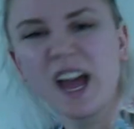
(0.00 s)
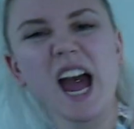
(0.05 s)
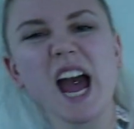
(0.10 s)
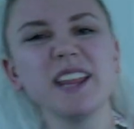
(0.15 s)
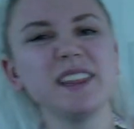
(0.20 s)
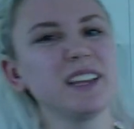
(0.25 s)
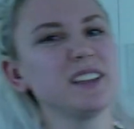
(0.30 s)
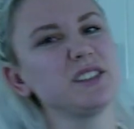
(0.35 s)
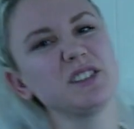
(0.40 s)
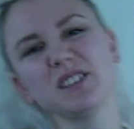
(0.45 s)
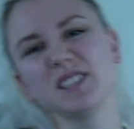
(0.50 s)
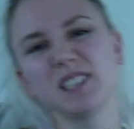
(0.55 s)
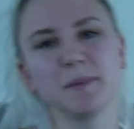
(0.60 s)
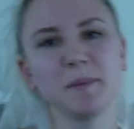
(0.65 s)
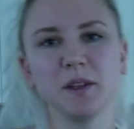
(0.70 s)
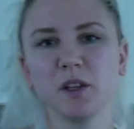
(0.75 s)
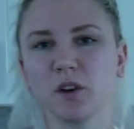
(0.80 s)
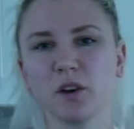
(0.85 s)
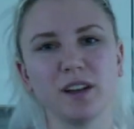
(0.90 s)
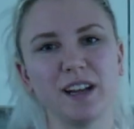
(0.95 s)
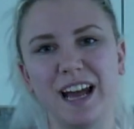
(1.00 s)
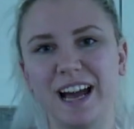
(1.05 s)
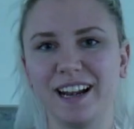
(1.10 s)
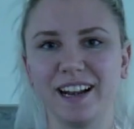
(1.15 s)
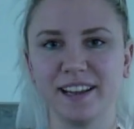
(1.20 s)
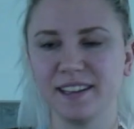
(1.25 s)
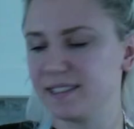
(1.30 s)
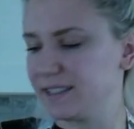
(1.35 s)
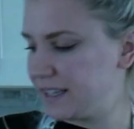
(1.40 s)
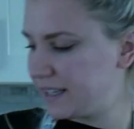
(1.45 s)
and that's just something you can add
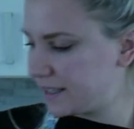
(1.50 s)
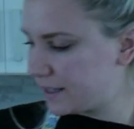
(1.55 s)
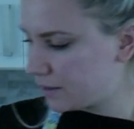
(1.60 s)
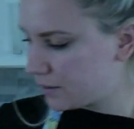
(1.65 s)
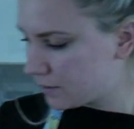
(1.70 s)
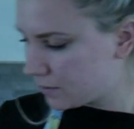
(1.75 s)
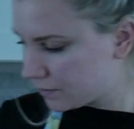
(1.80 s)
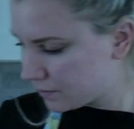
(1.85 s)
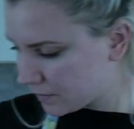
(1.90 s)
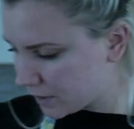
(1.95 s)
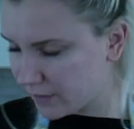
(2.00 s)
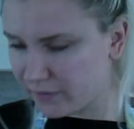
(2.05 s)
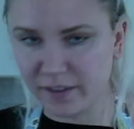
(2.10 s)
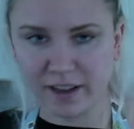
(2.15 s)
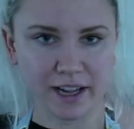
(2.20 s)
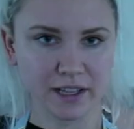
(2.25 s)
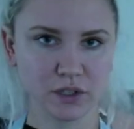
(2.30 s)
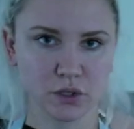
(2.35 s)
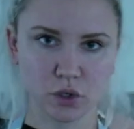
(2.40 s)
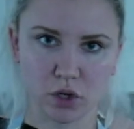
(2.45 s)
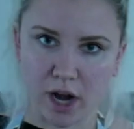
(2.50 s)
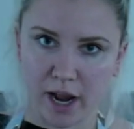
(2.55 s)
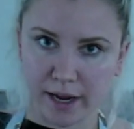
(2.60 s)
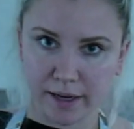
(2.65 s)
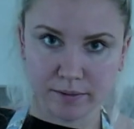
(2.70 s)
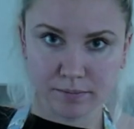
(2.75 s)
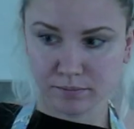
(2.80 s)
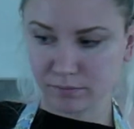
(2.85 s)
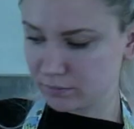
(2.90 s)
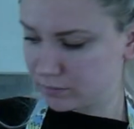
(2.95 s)
as needed if it gets
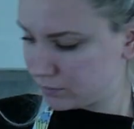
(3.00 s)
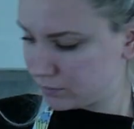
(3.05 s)
dry.